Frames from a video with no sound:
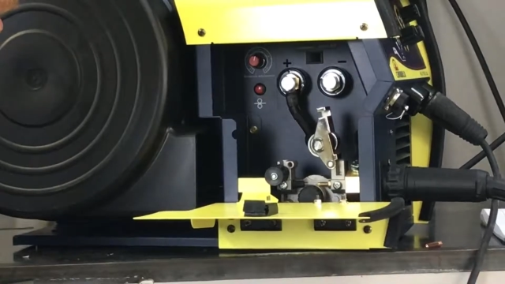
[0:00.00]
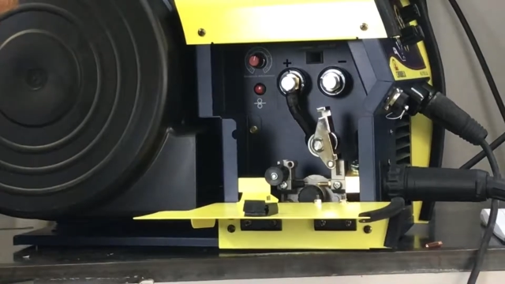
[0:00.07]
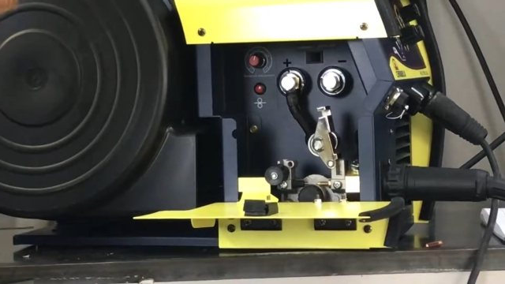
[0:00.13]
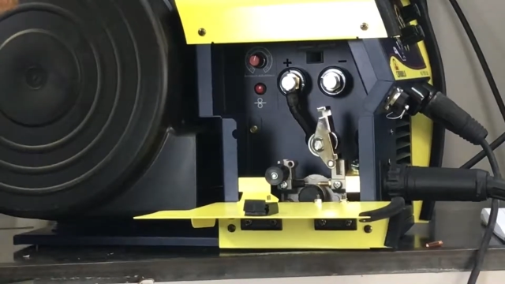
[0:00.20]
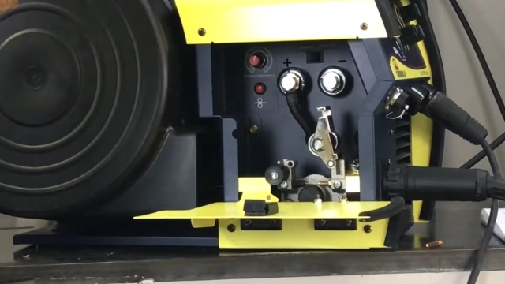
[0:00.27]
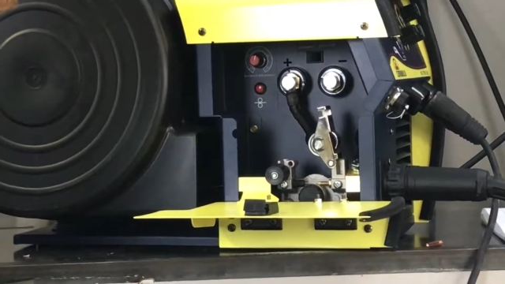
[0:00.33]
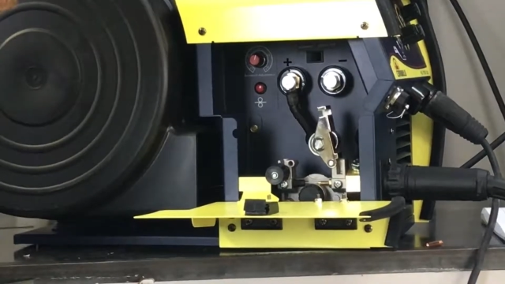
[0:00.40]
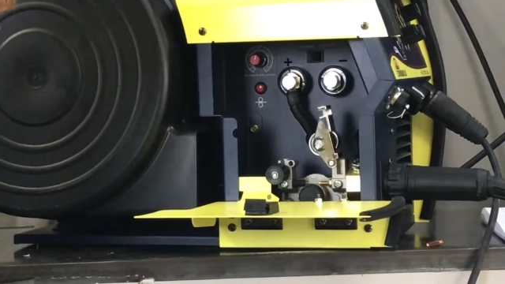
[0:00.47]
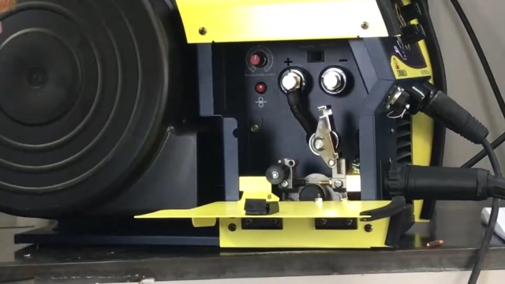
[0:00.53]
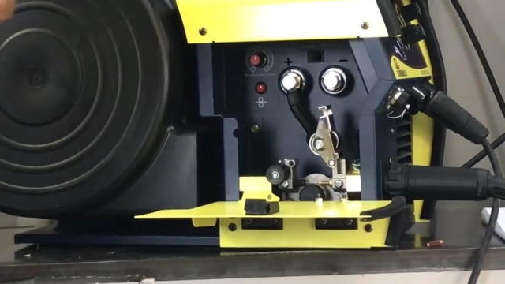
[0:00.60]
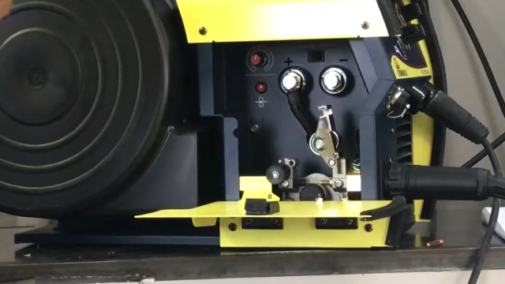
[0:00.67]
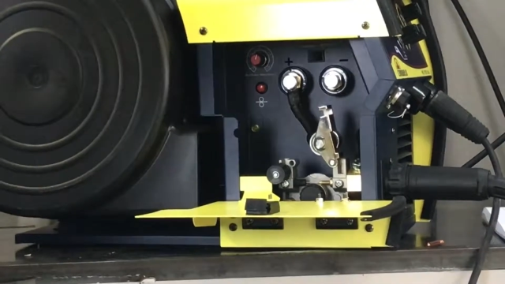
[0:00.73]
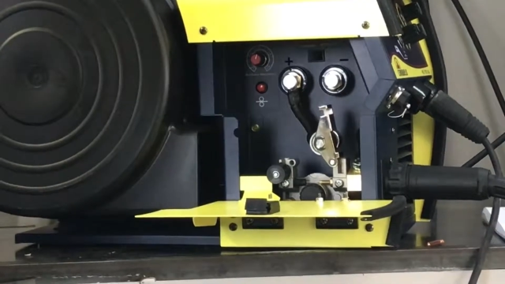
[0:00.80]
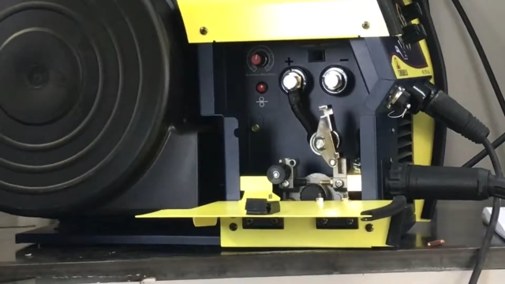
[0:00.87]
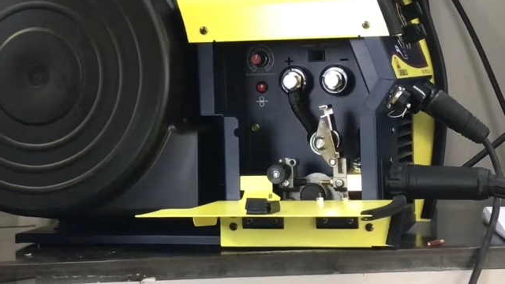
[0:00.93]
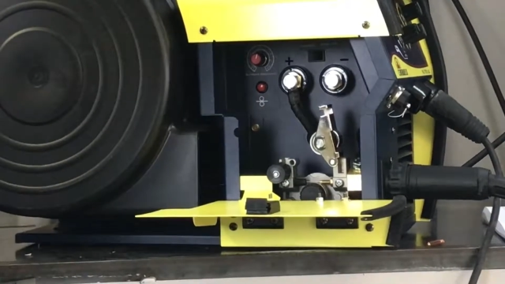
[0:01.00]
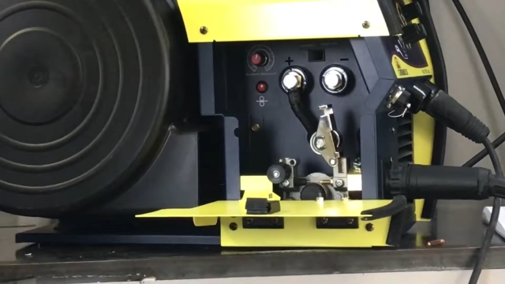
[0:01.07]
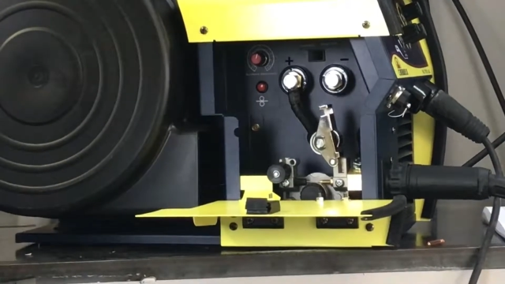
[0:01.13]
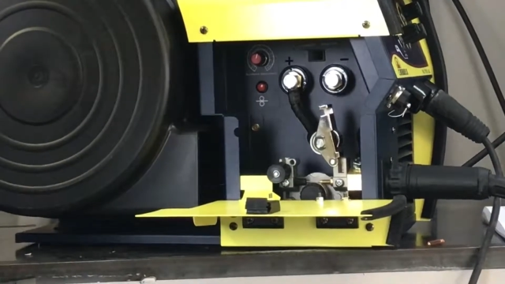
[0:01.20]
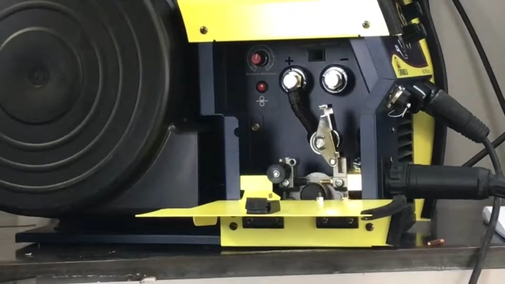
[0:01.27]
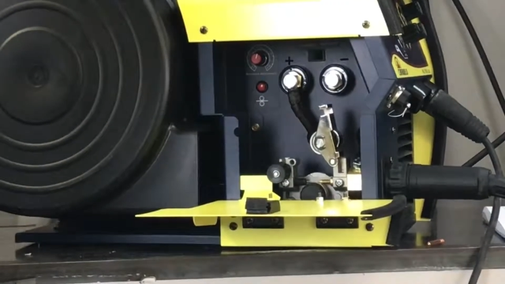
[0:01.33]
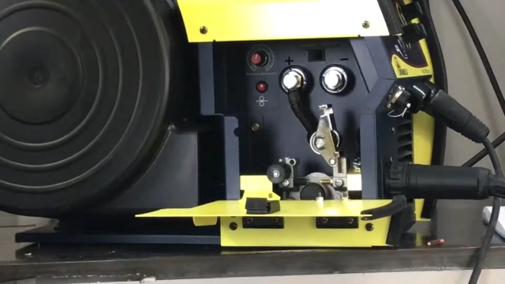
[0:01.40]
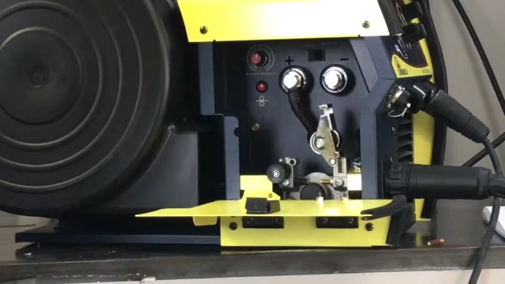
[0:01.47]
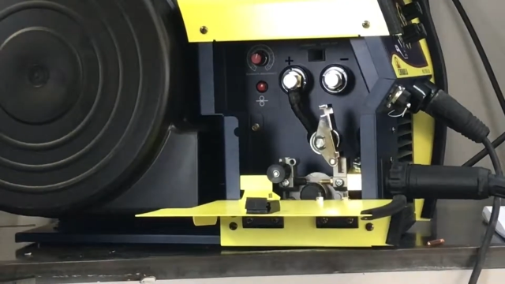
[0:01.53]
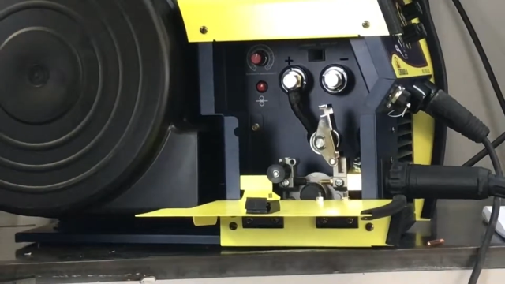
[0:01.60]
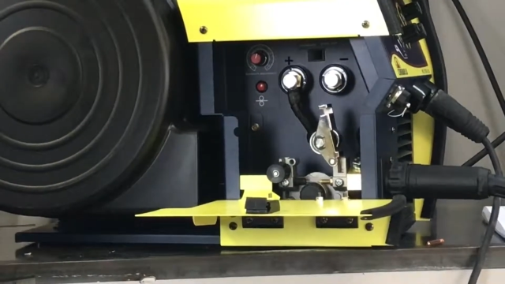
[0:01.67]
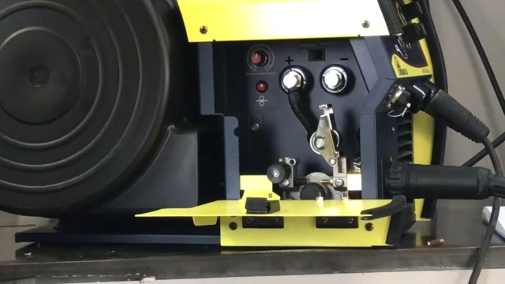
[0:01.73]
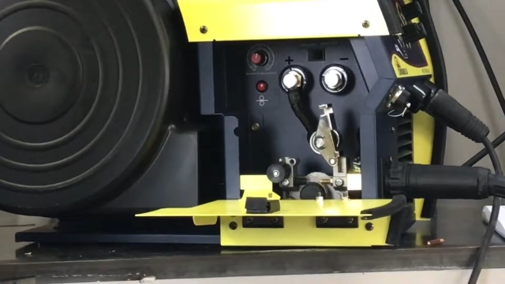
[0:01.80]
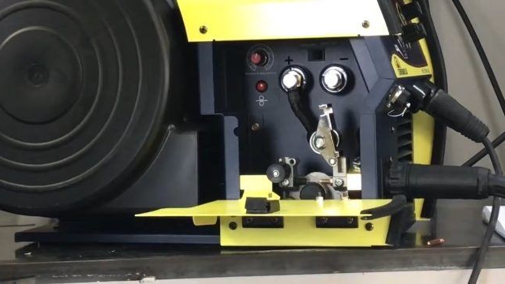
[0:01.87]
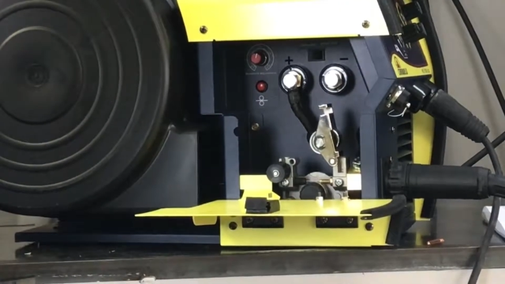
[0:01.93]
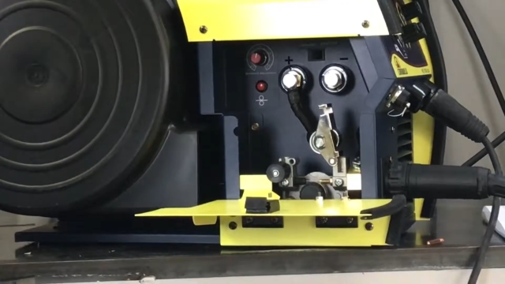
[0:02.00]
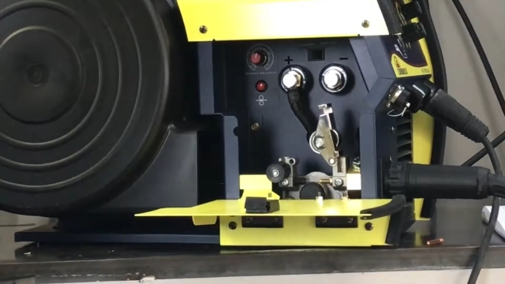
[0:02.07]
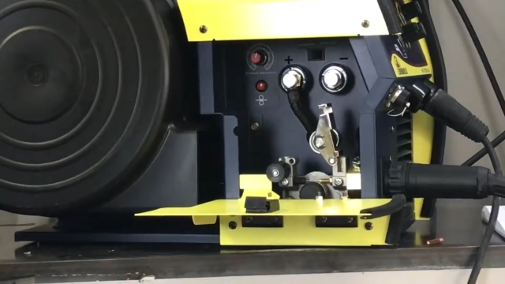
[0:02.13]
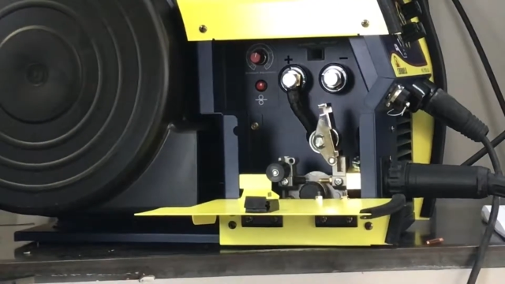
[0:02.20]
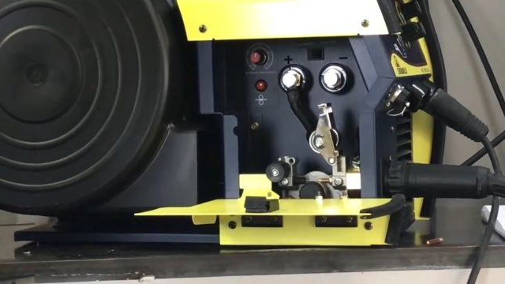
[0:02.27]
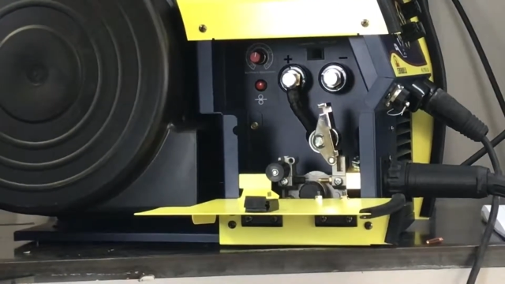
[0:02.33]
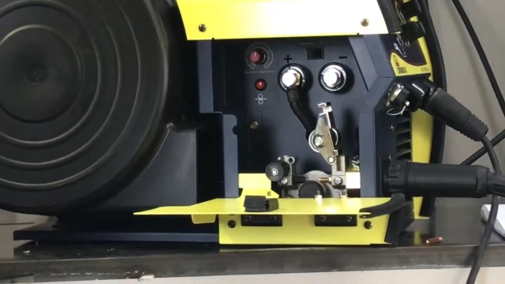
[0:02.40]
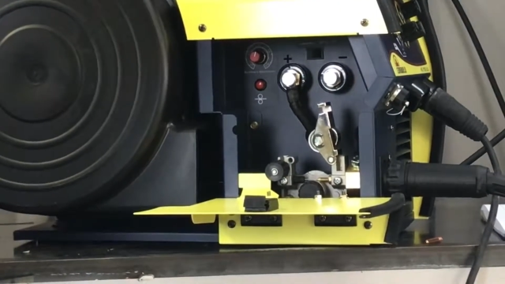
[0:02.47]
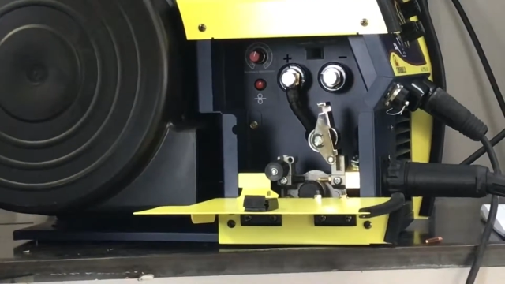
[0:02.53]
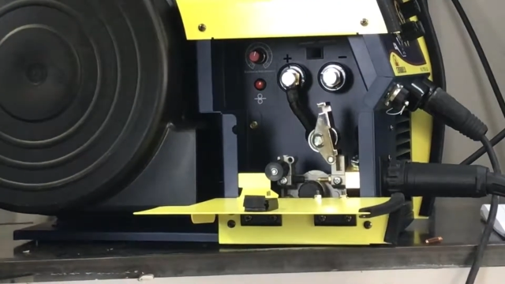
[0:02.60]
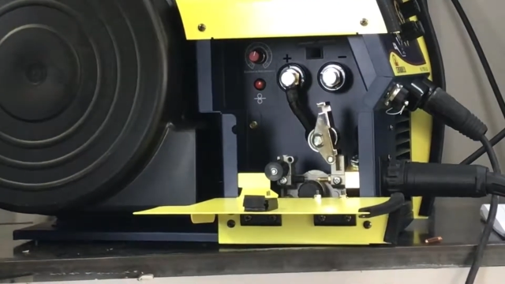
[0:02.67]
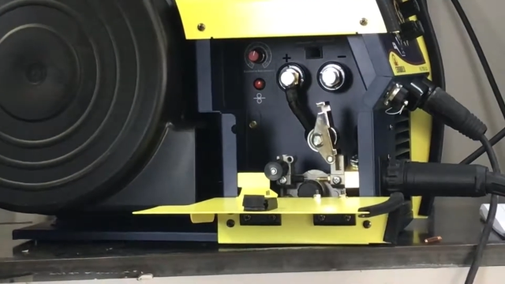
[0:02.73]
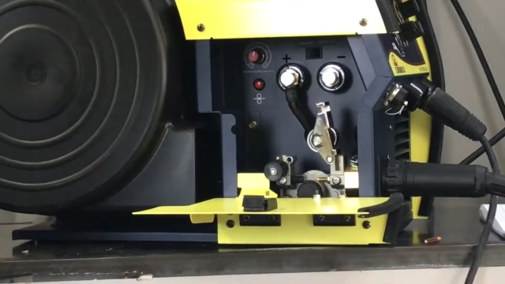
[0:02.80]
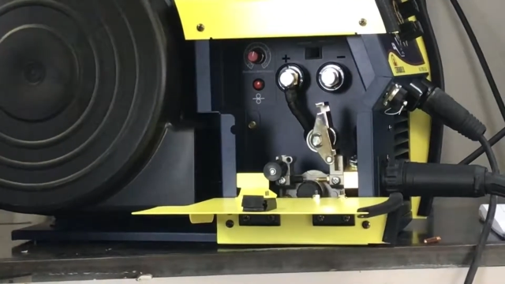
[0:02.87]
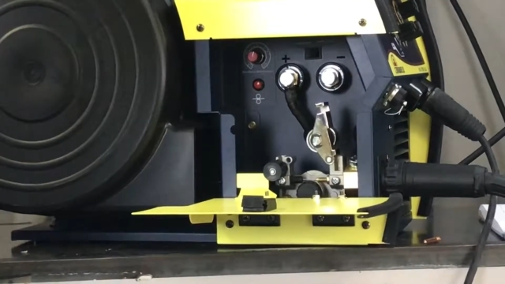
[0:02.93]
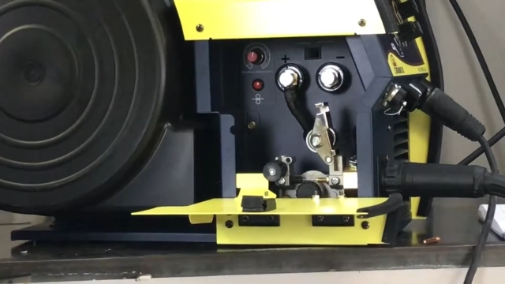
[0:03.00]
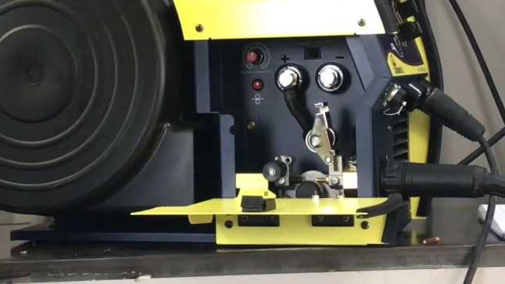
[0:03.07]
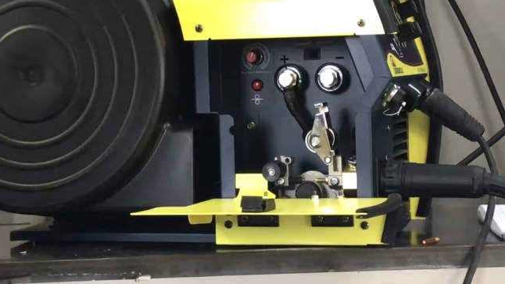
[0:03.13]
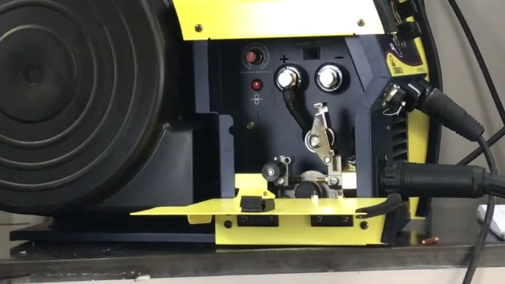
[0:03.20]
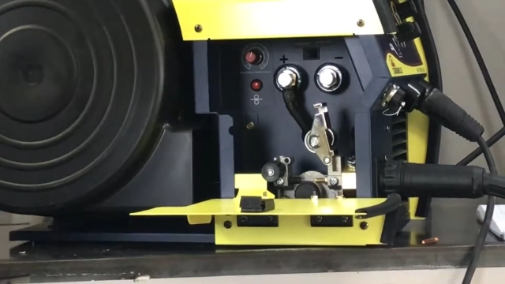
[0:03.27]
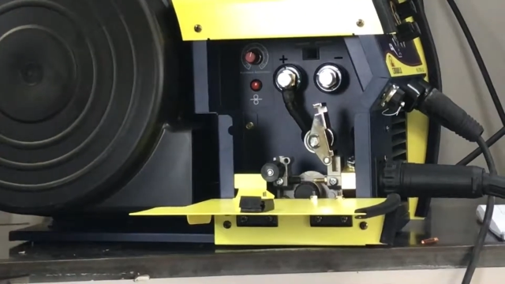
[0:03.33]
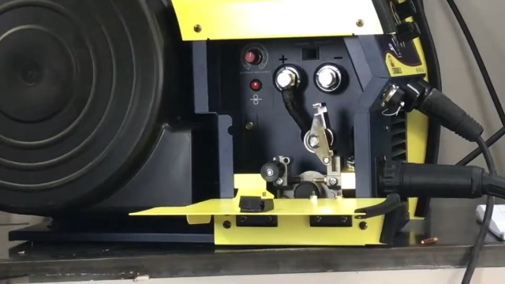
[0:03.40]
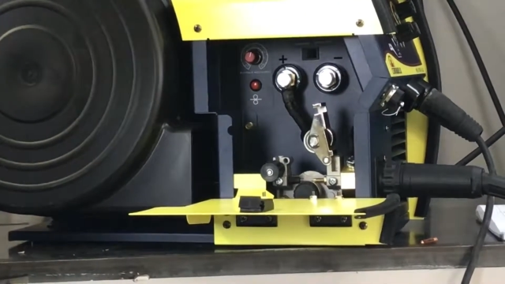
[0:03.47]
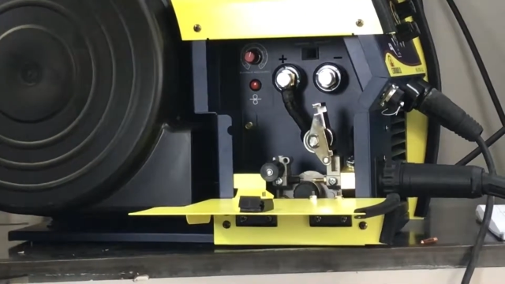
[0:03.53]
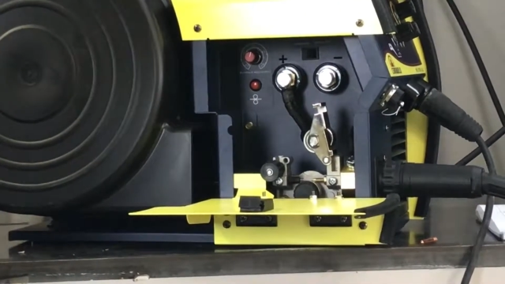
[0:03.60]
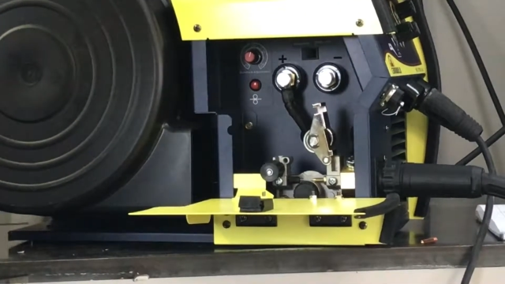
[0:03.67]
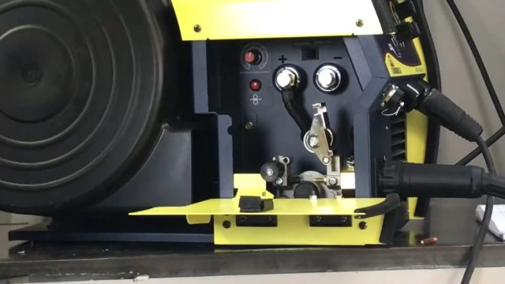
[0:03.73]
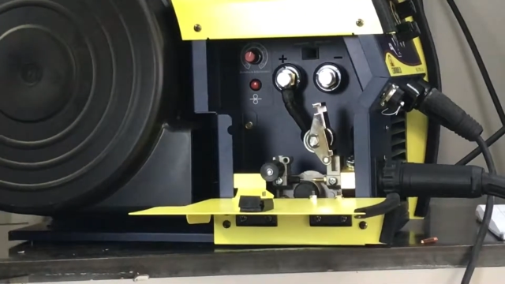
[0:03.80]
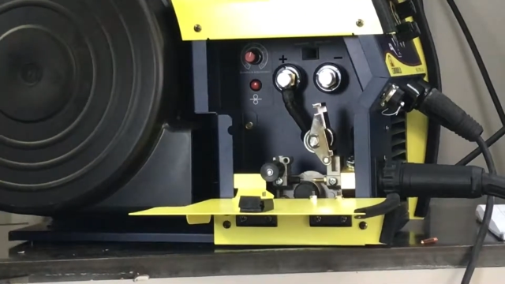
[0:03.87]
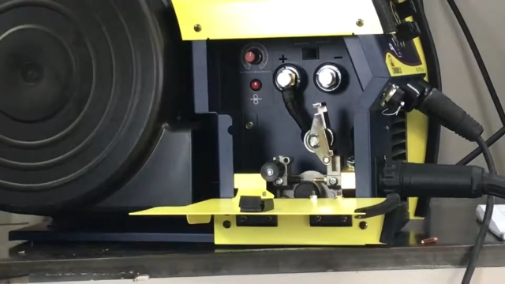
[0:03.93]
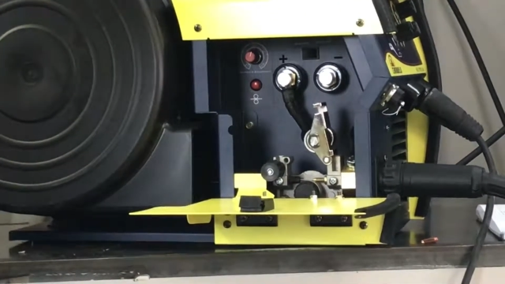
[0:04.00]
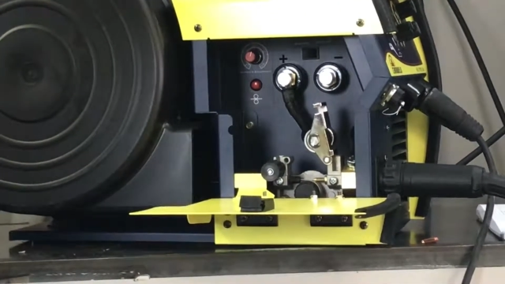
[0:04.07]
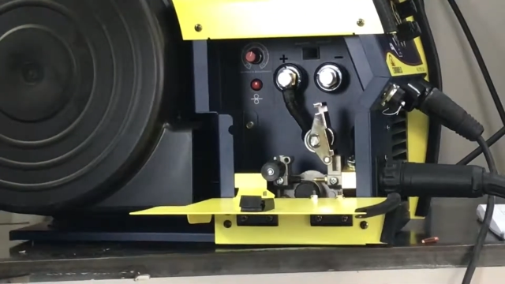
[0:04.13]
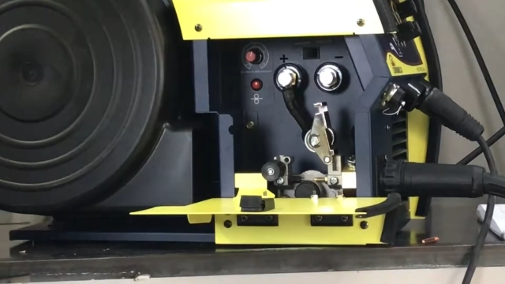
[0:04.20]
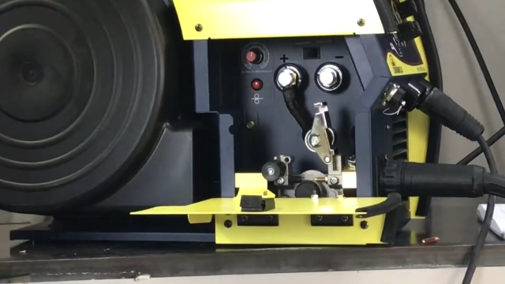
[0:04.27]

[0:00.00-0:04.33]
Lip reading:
[unreadable: no face in view]